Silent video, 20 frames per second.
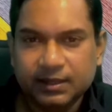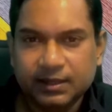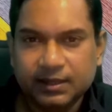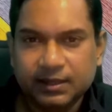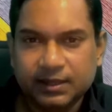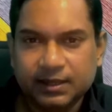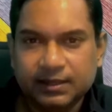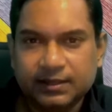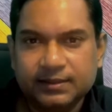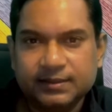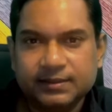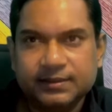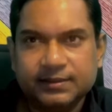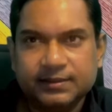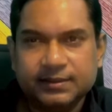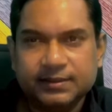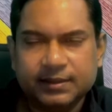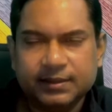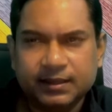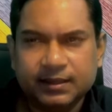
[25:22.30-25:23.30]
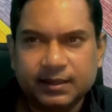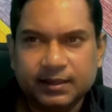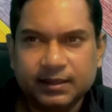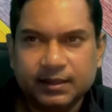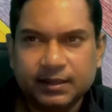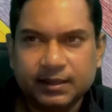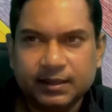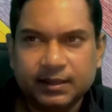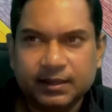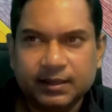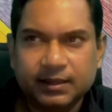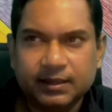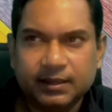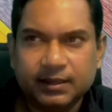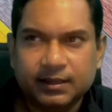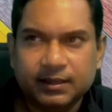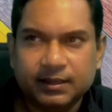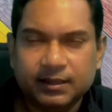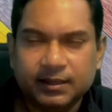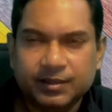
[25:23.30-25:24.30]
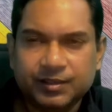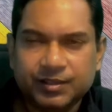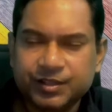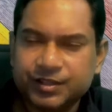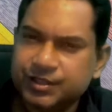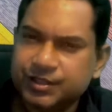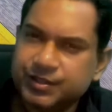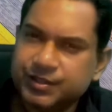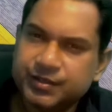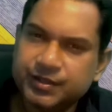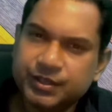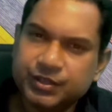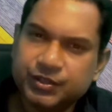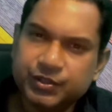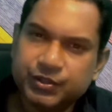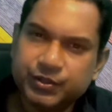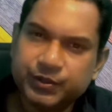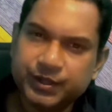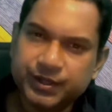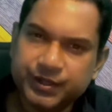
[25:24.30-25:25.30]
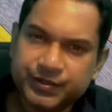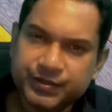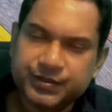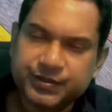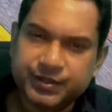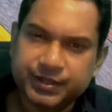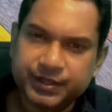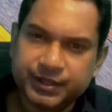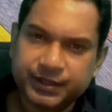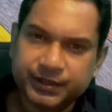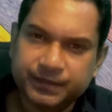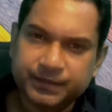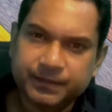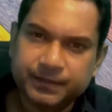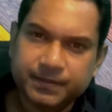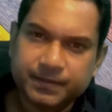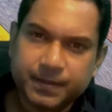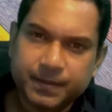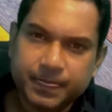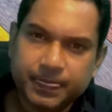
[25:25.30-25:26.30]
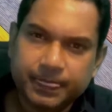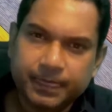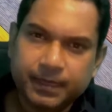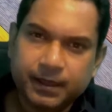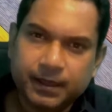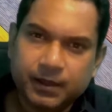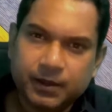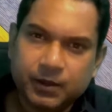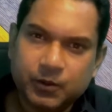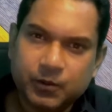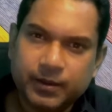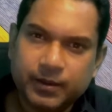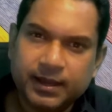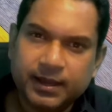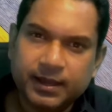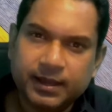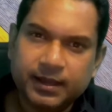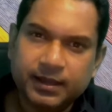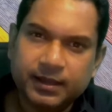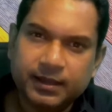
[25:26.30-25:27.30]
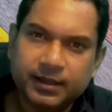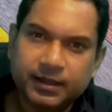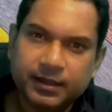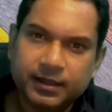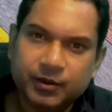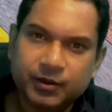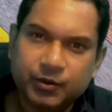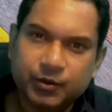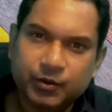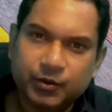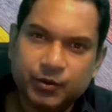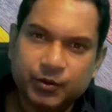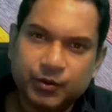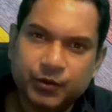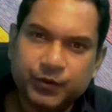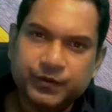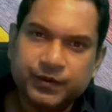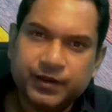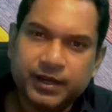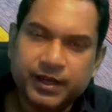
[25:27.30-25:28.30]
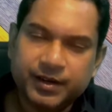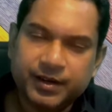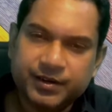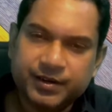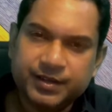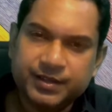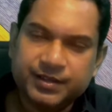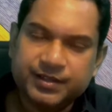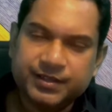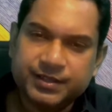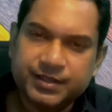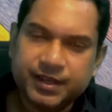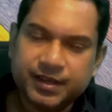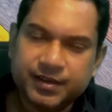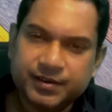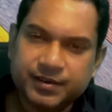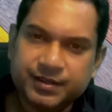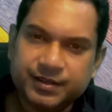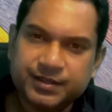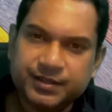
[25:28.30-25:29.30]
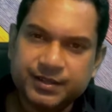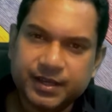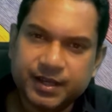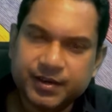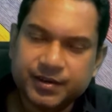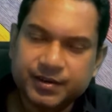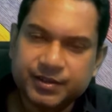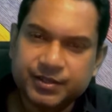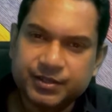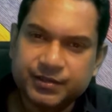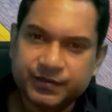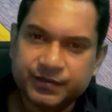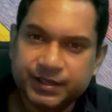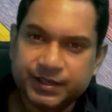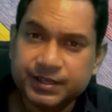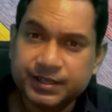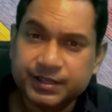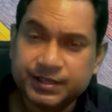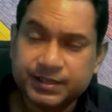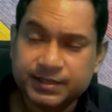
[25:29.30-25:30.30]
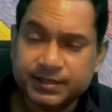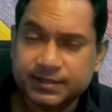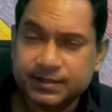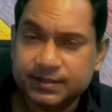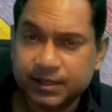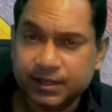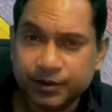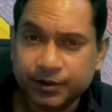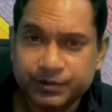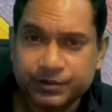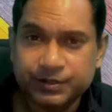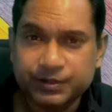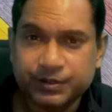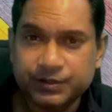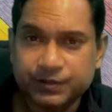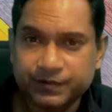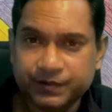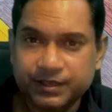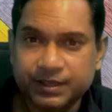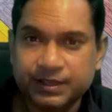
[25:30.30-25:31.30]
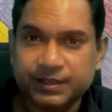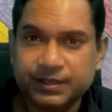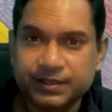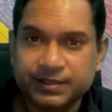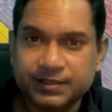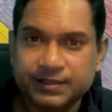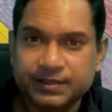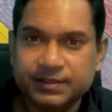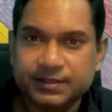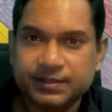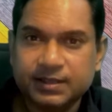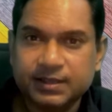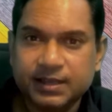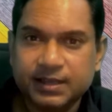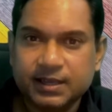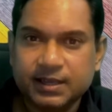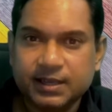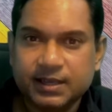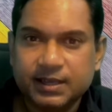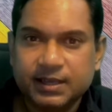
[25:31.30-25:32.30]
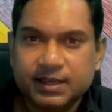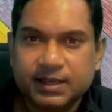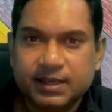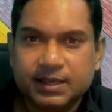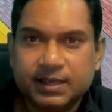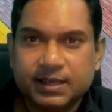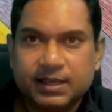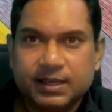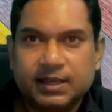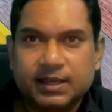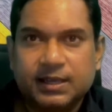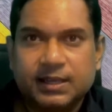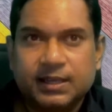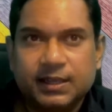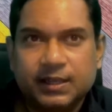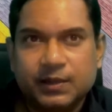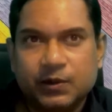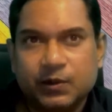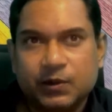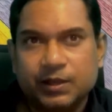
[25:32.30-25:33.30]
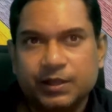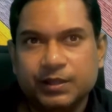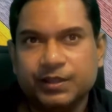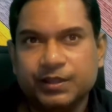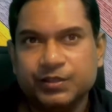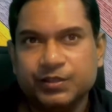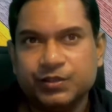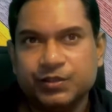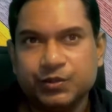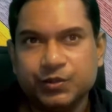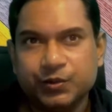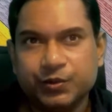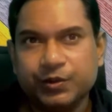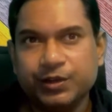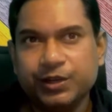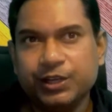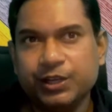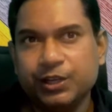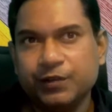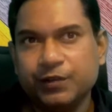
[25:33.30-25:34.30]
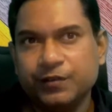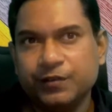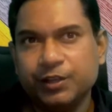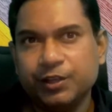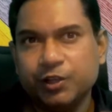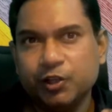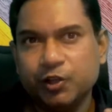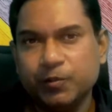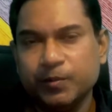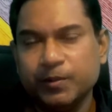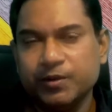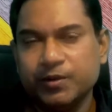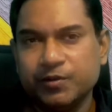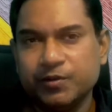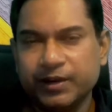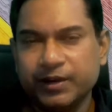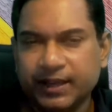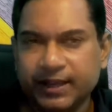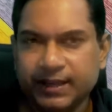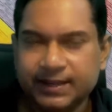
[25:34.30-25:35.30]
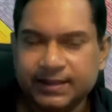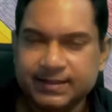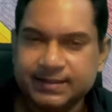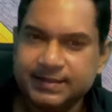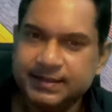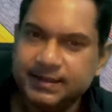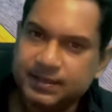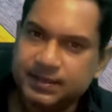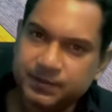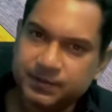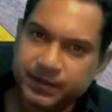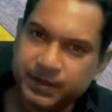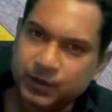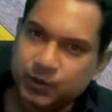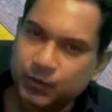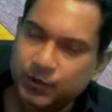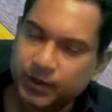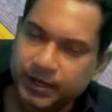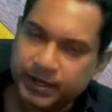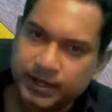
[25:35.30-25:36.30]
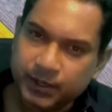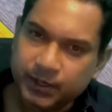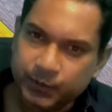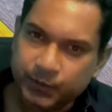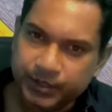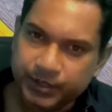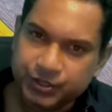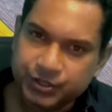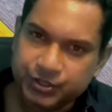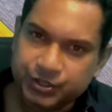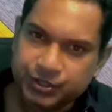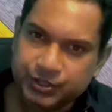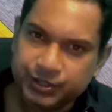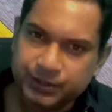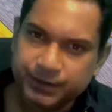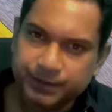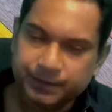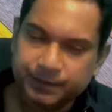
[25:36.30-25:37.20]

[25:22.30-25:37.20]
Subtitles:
is a trajectory through history, where over hundreds and hundreds and hundreds of years, thousands of years, the story of the human race has been one in which